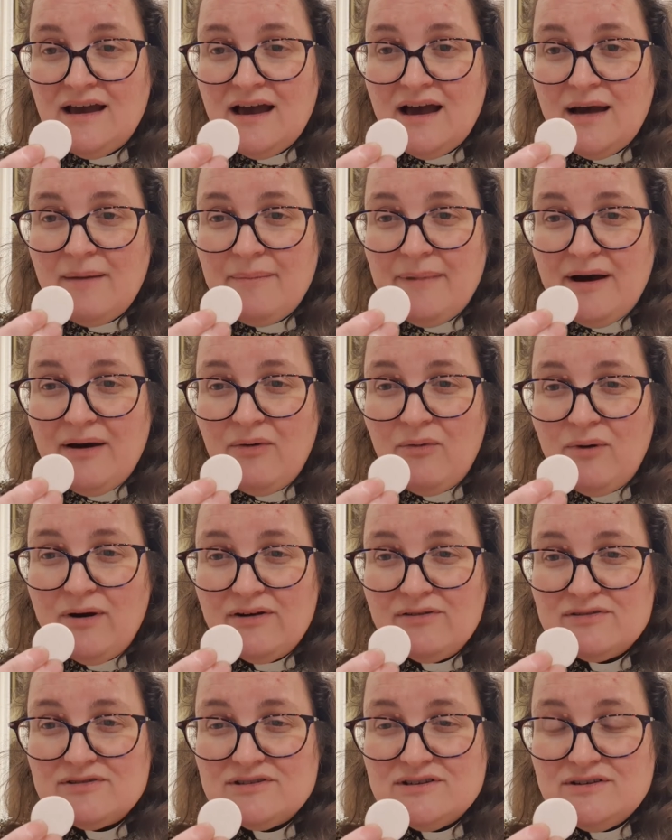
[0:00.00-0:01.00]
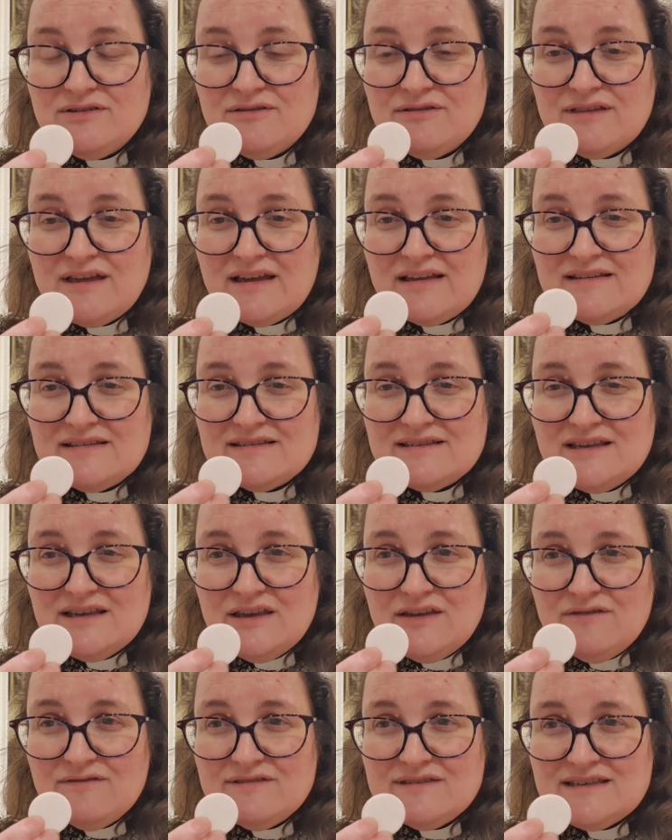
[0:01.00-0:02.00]
about one or two things that
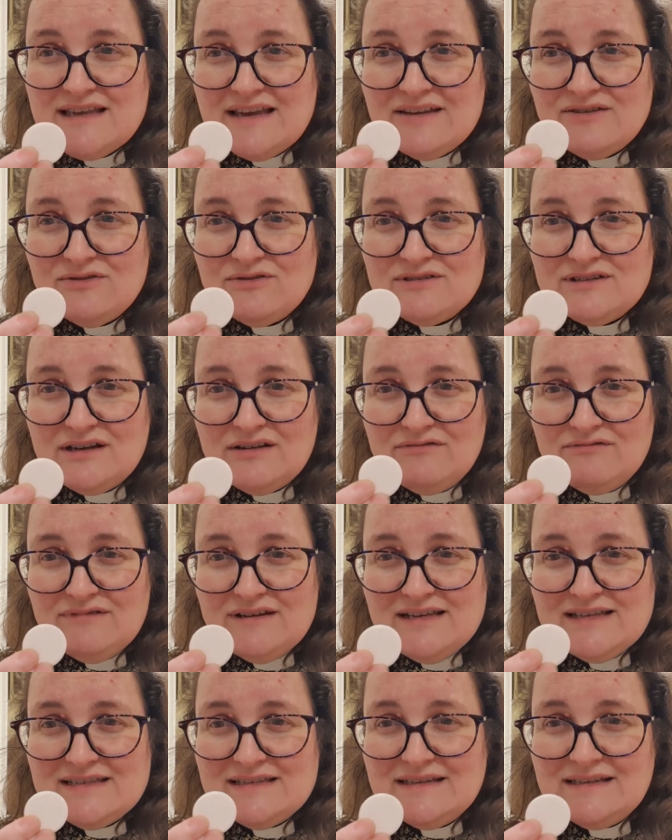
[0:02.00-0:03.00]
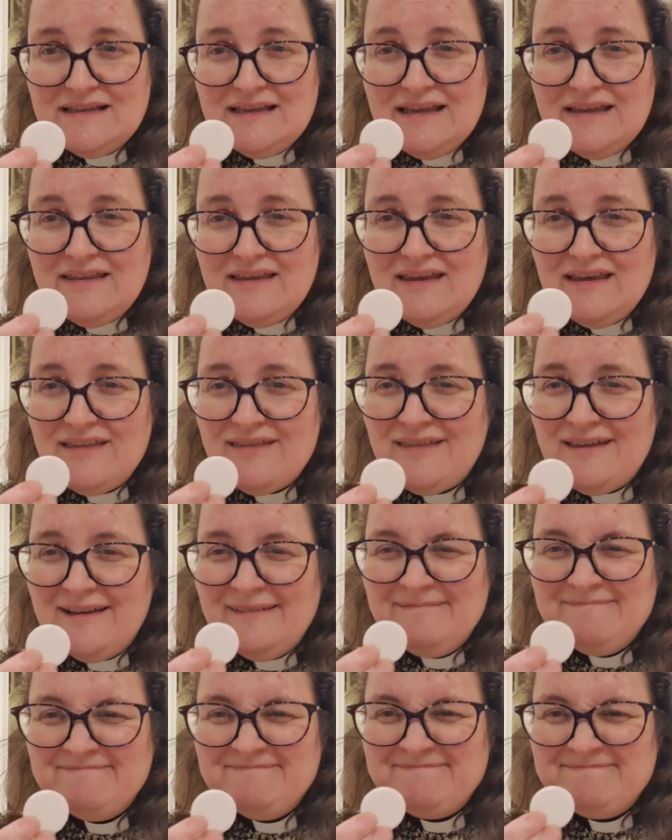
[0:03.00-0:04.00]
you've said or done recently that you think,
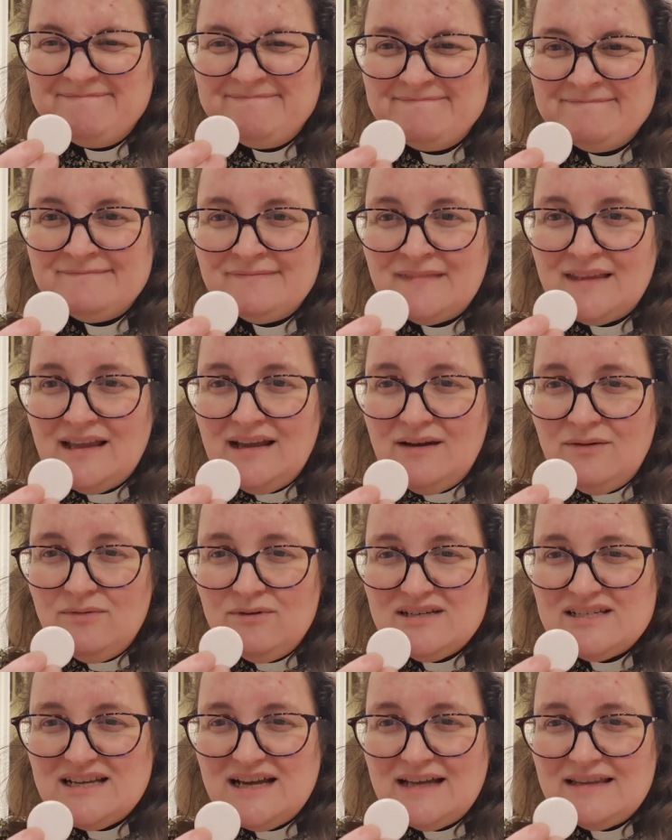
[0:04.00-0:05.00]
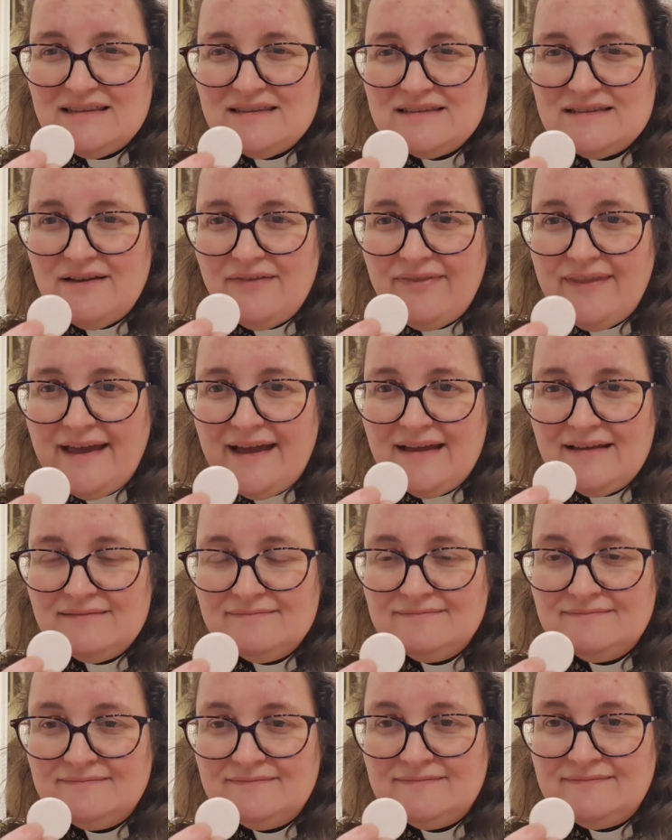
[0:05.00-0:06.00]
oh, I wish I hadn't done
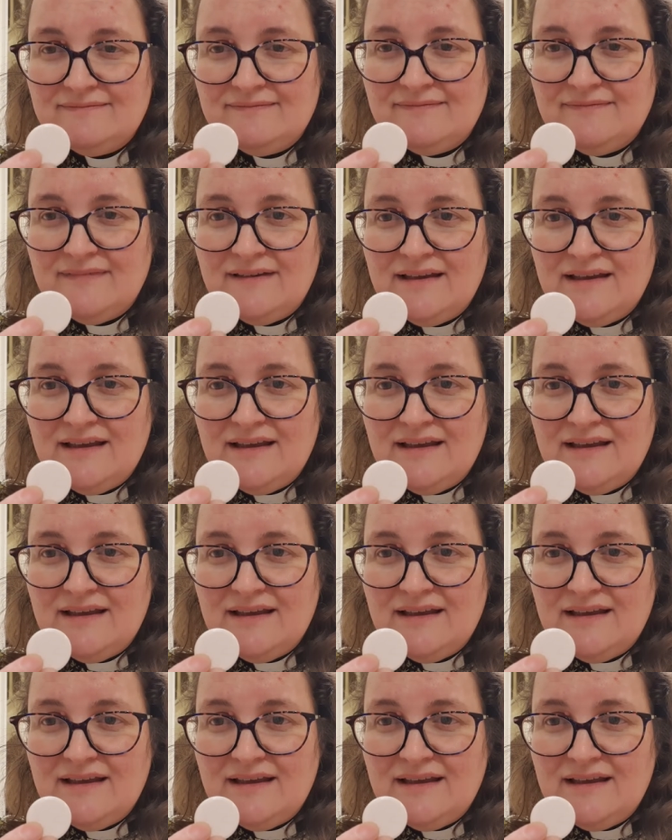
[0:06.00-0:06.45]
that.